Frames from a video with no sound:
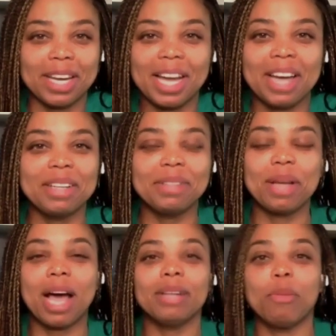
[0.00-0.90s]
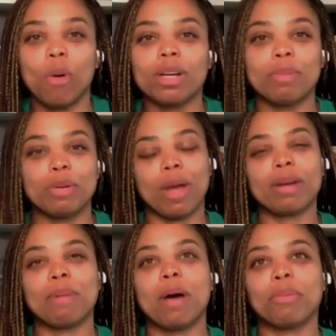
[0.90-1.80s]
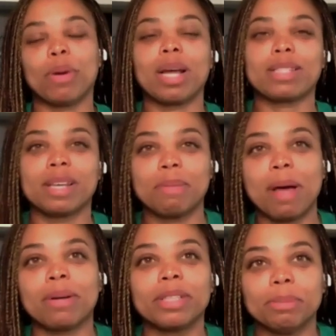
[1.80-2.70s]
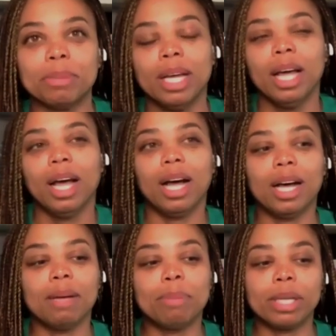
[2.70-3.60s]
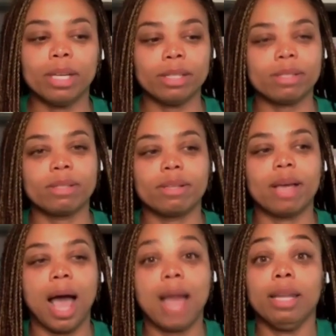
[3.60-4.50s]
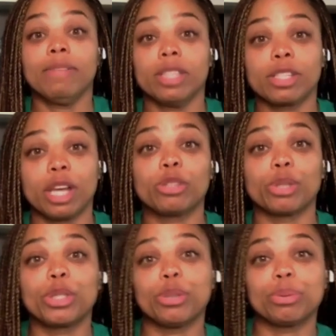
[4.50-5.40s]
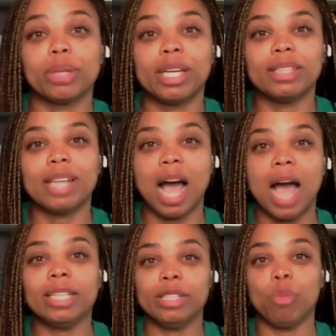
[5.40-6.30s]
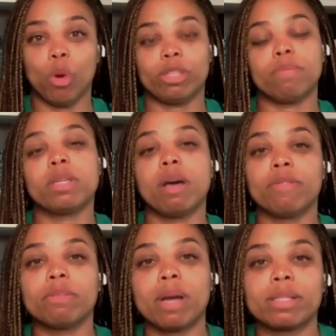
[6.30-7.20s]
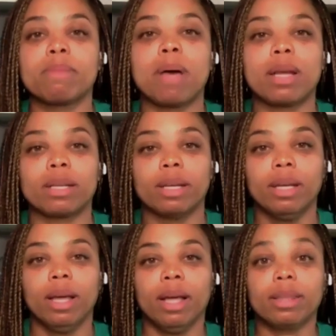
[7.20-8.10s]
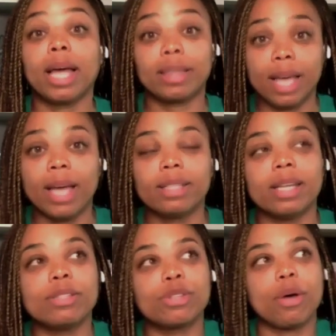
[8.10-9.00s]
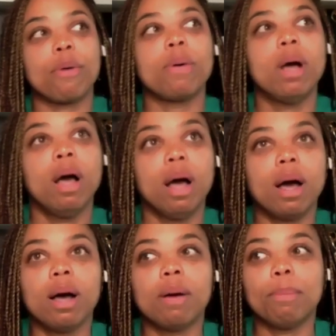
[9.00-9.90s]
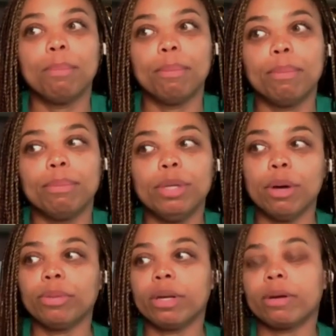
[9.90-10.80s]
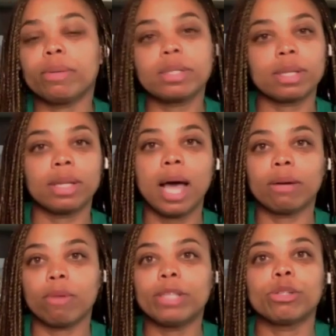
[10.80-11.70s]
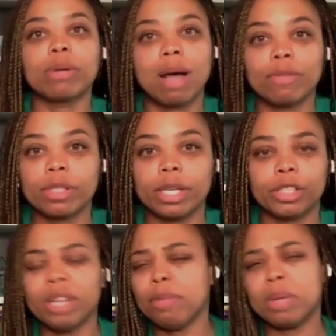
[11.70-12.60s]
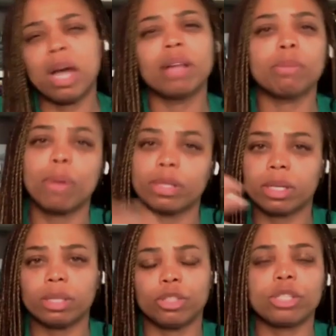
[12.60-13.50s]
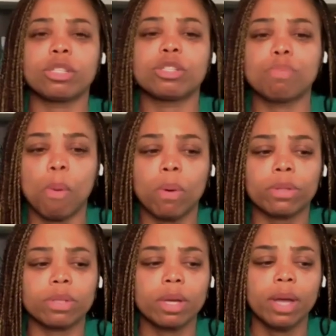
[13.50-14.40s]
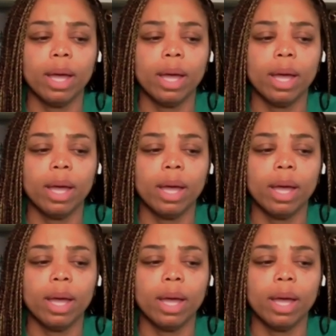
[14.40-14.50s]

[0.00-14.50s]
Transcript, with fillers: okay, I didn't. I didn't want to be right about what I said about him uh, because I live in this country too, and I didn't want to be governed by somebody like that. And so, um, you know, there was a lot of racial conversation, even beyond the president, just in sports,